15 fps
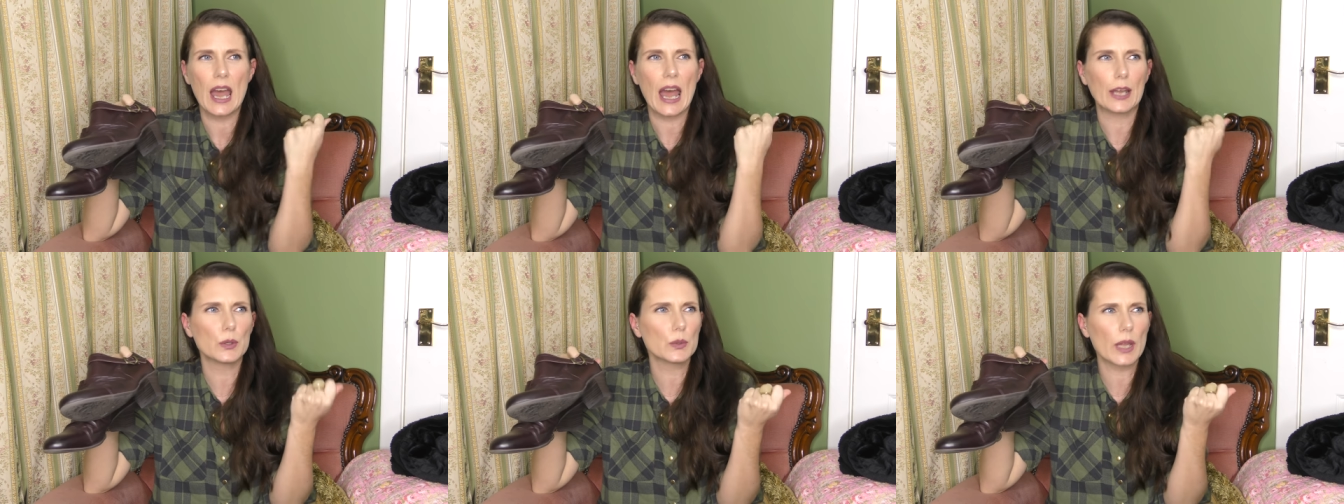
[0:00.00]

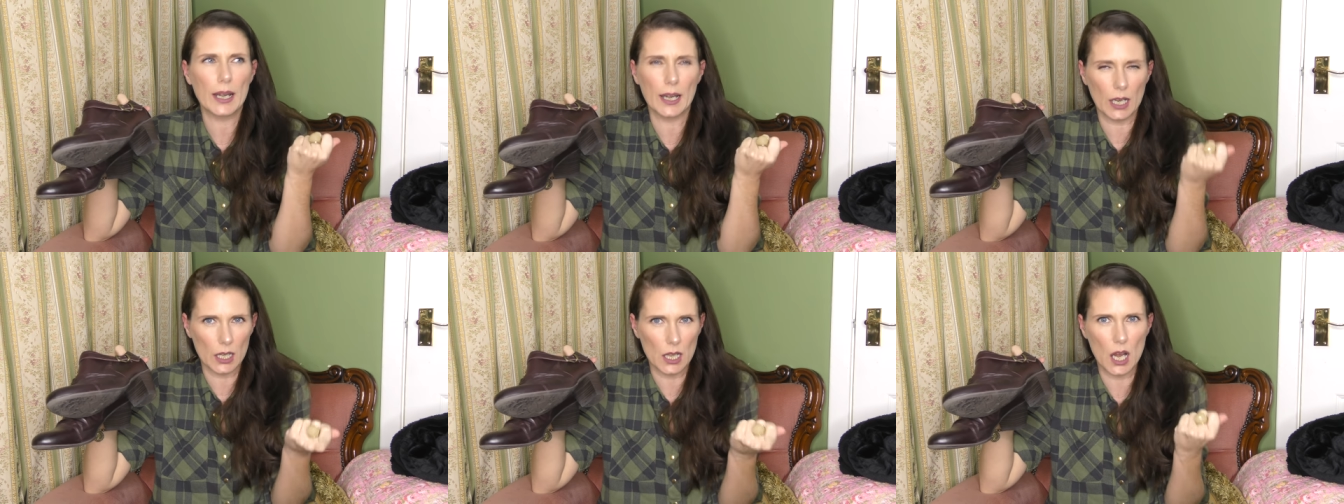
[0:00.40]
I know that
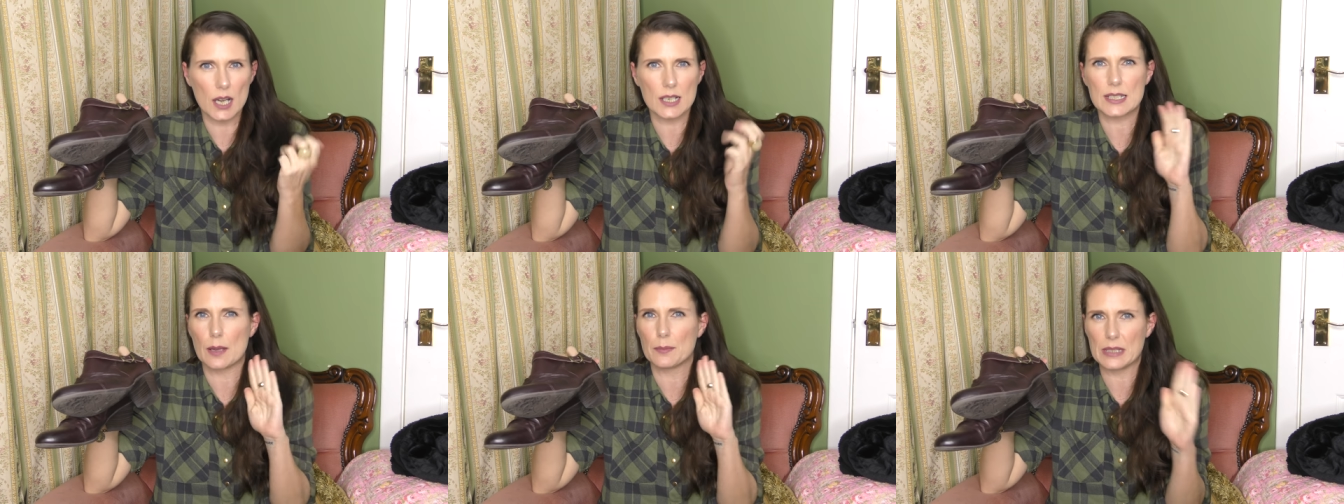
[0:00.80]
in a
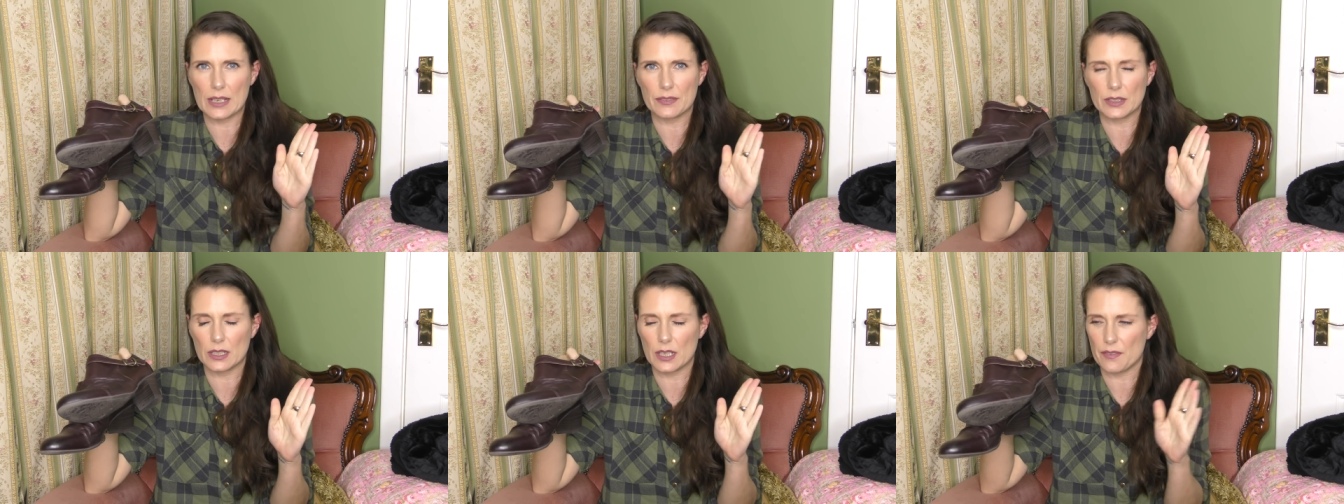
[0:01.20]
Clark's, I'm
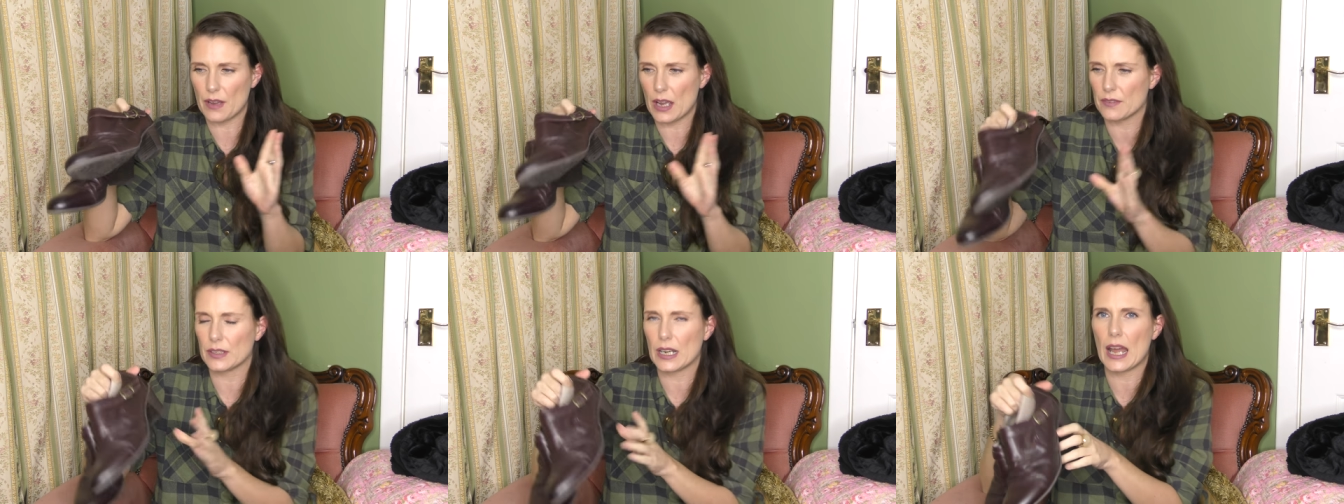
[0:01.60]
definitely a
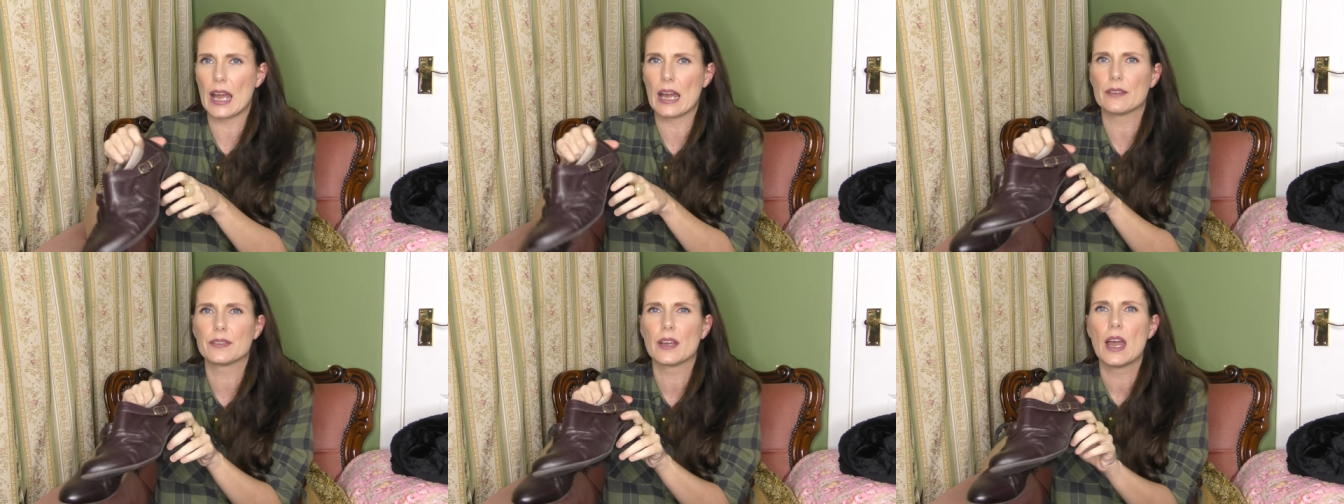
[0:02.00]
five and a
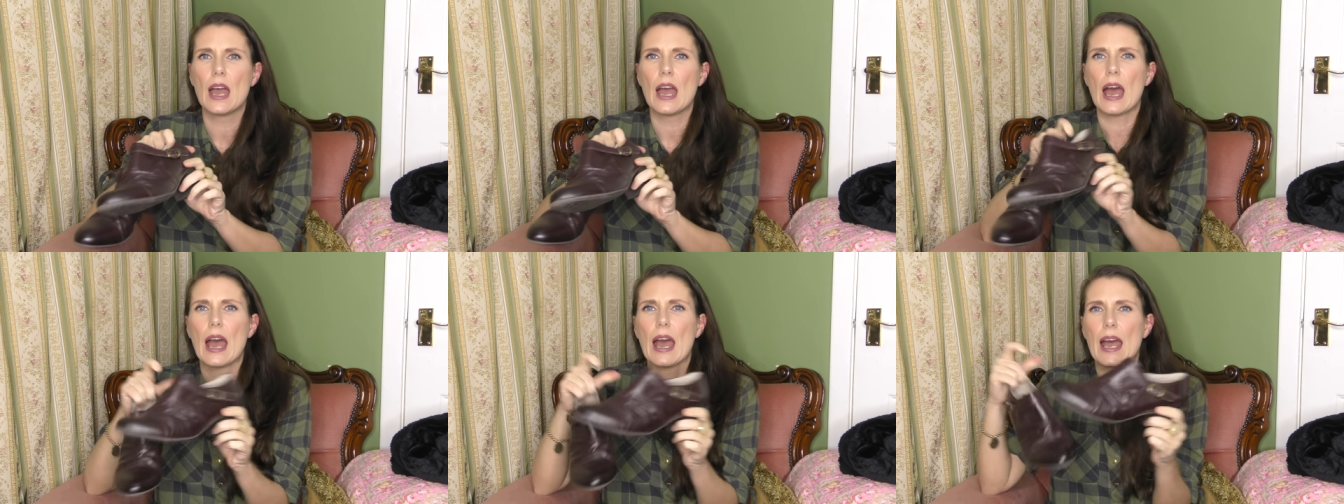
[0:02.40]
half,
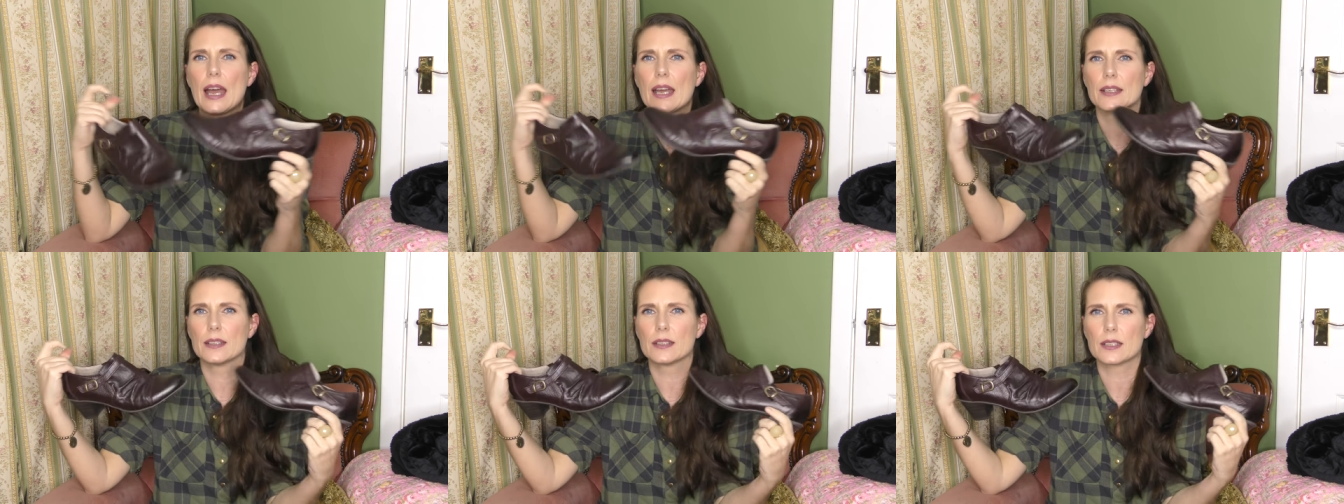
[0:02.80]

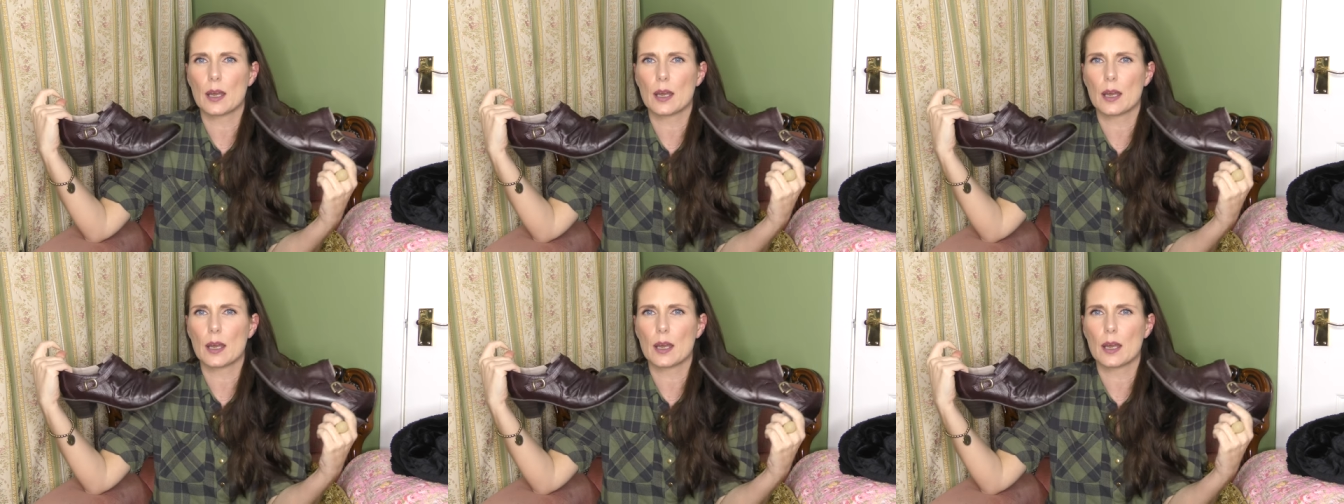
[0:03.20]
and